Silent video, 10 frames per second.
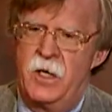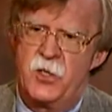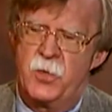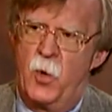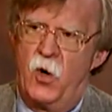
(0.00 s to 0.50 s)

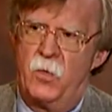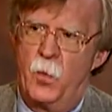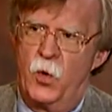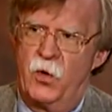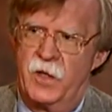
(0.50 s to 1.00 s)
small
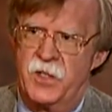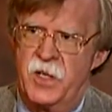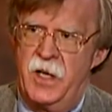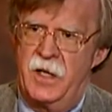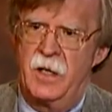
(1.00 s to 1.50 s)
bordering
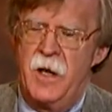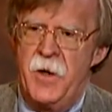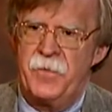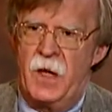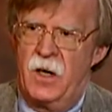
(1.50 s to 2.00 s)
state,
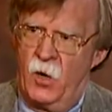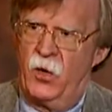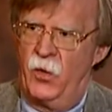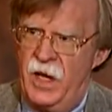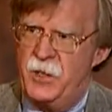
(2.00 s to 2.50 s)

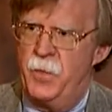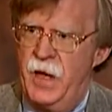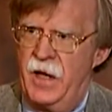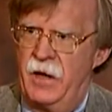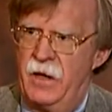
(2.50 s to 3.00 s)
although that's bad